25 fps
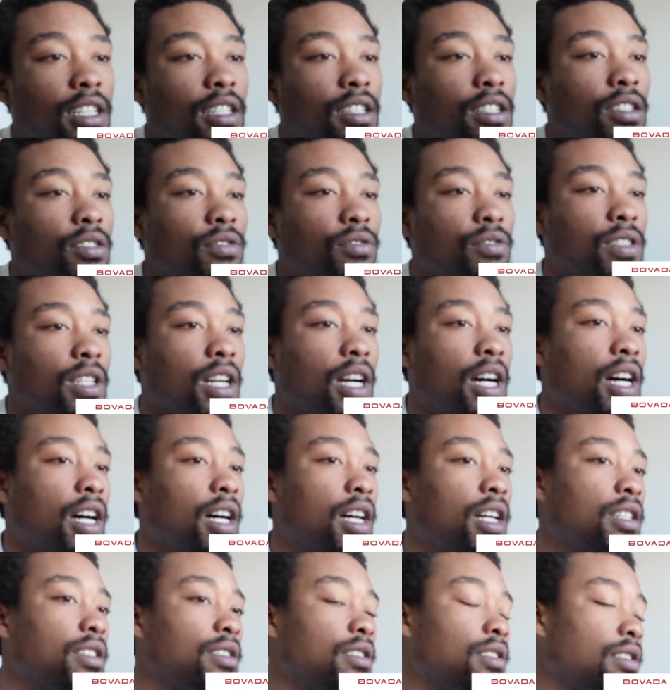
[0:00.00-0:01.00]
Those
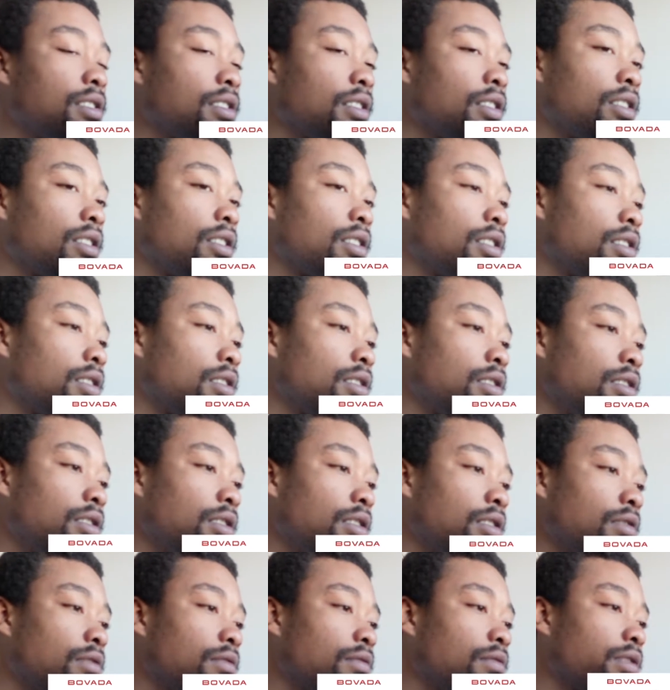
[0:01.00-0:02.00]
odds are,
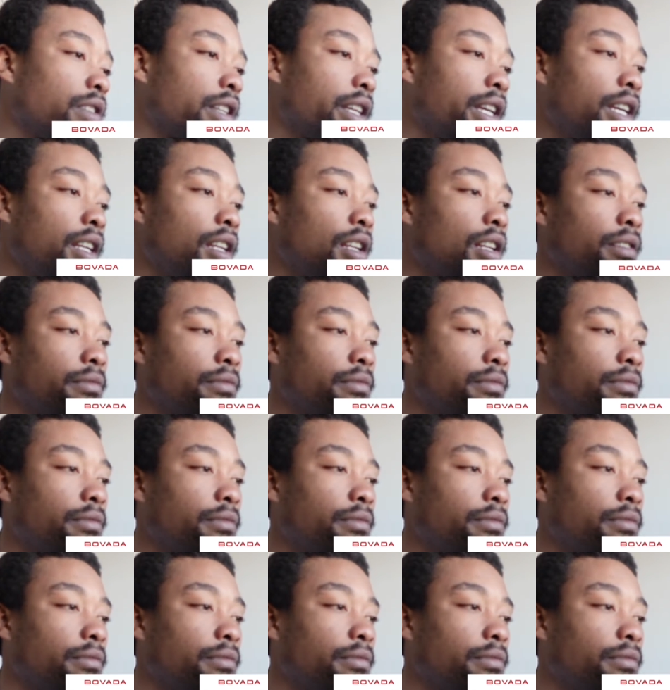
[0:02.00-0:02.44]
getting